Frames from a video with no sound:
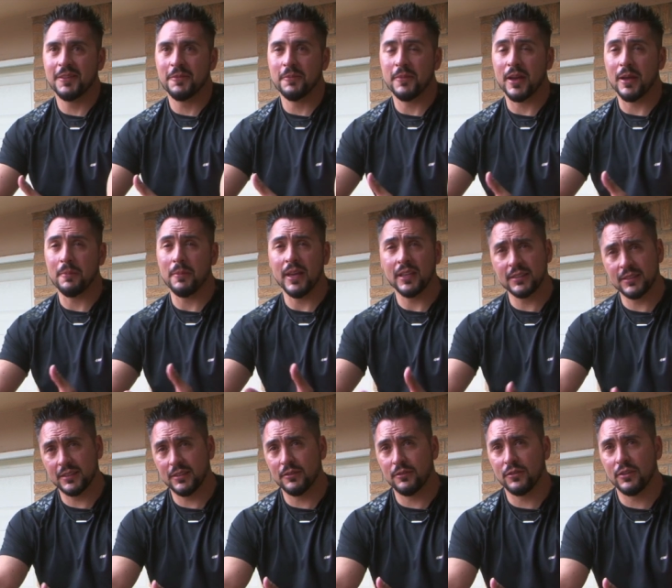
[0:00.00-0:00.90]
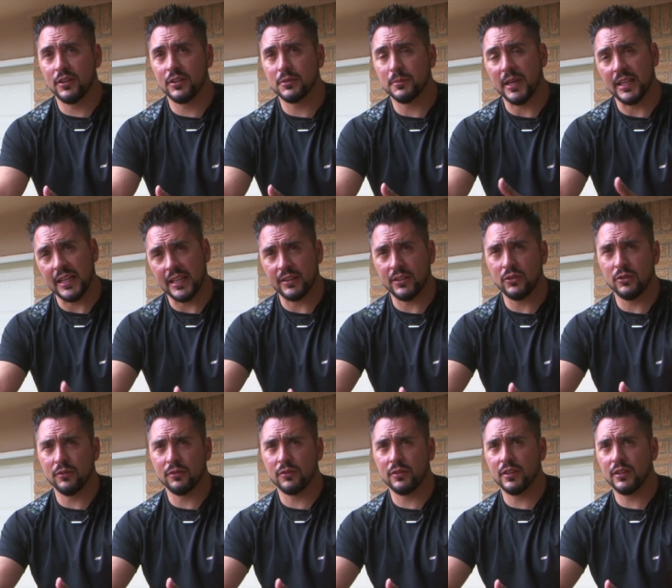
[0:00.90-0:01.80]
my Mexican friends, my
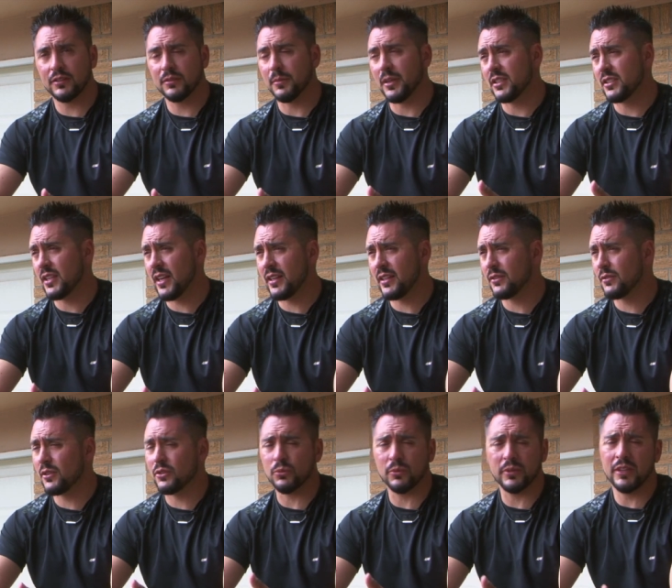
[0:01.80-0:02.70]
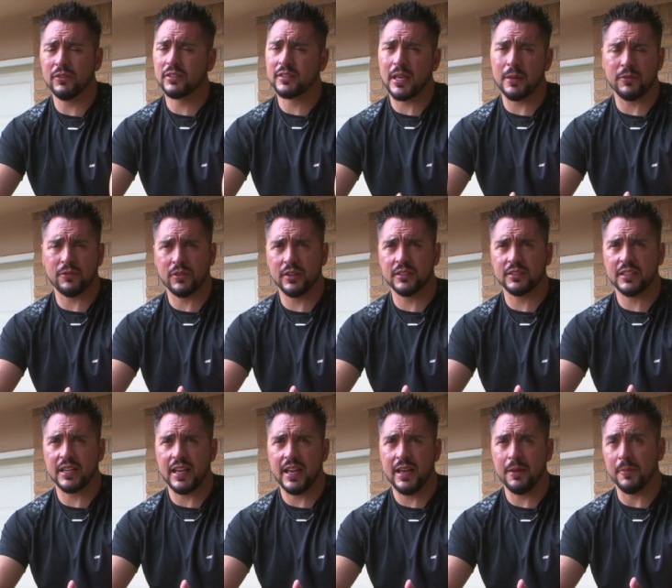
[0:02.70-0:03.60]
Latino friends, my Chinese friends, whatever type of friends
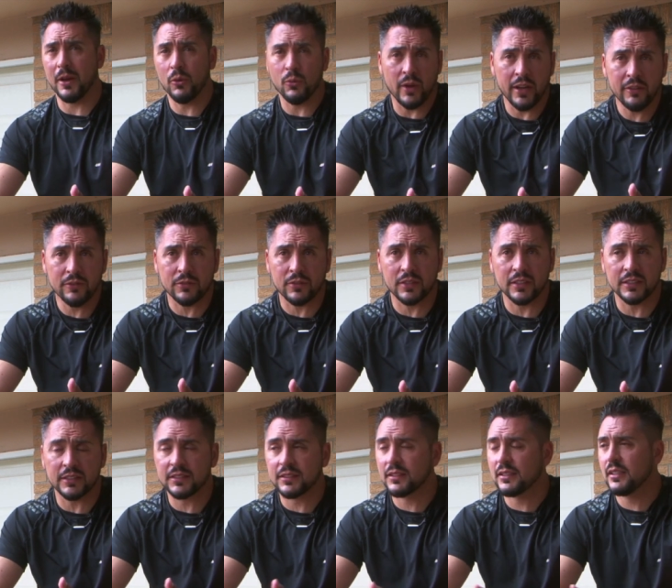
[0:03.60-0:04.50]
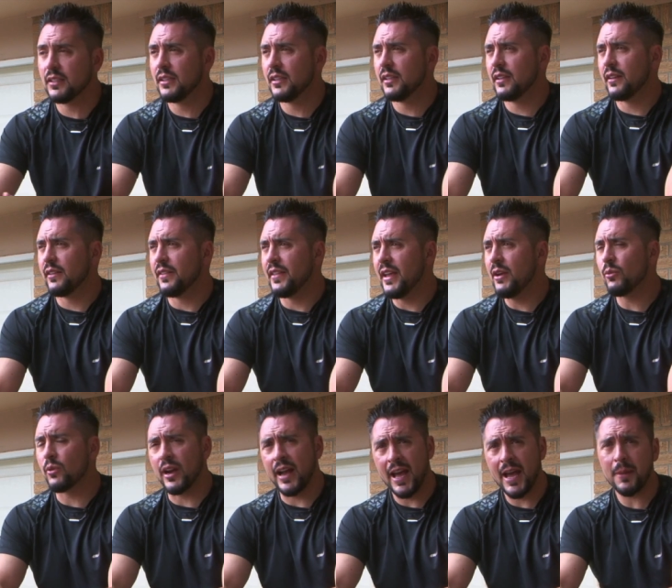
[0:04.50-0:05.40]
that I had, my white friends, they
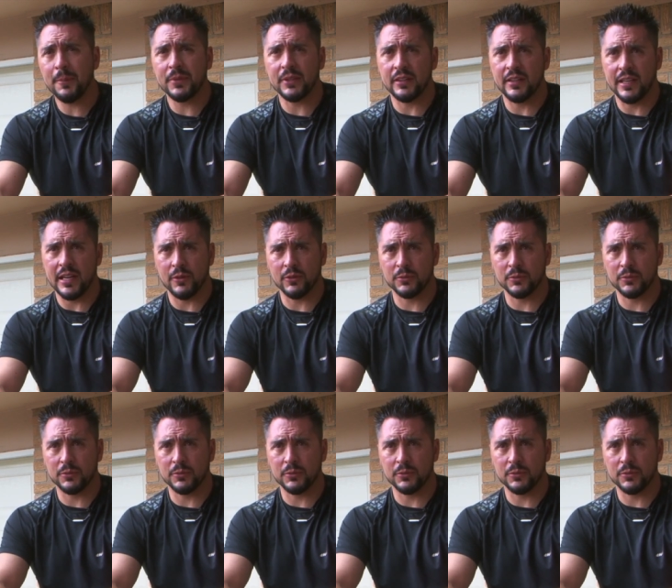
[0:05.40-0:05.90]
were happy that I